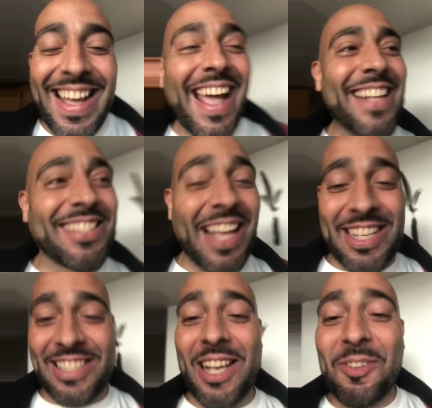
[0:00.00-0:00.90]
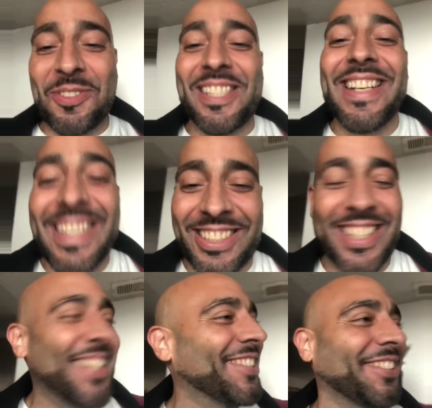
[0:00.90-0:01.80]
it's like self
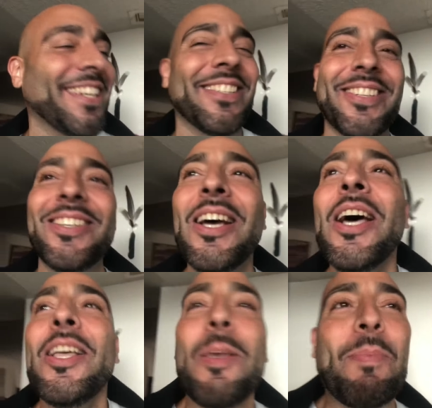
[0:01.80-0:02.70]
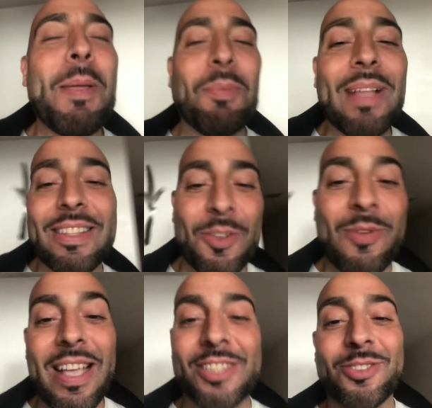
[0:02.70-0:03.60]
snitching and shit, dude. The people at the
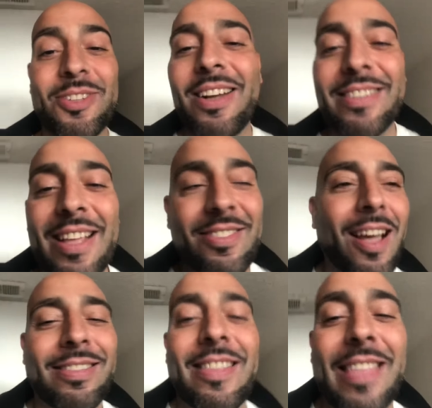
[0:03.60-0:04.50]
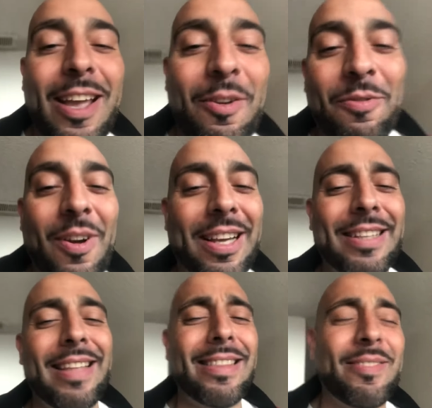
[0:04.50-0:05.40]
restaurant, they thought that they could fucking,
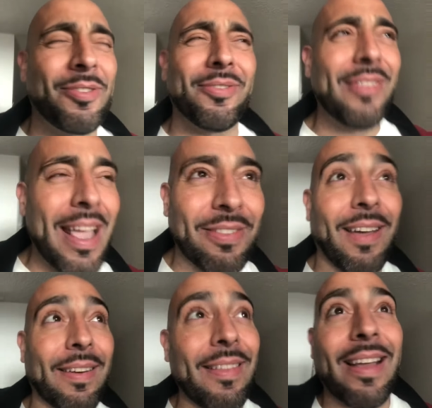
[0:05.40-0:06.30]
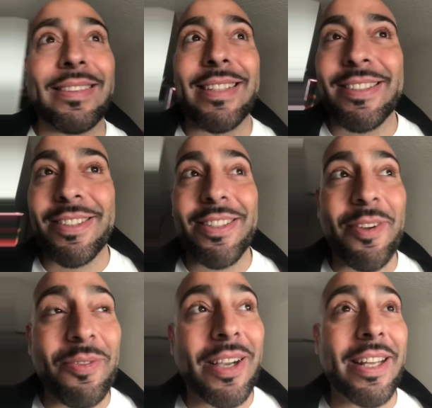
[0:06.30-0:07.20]
they, they thought a lot of things, dude. They
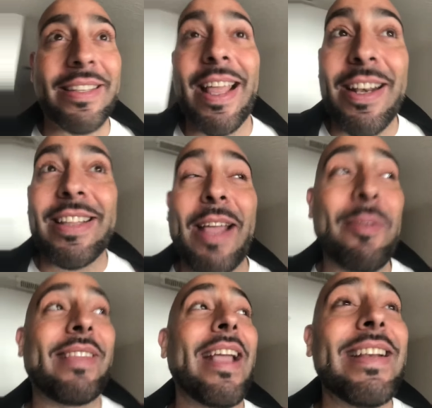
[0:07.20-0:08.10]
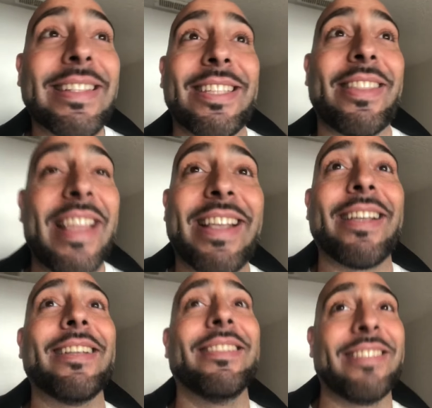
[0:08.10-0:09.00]
fucking, they, they, they need to think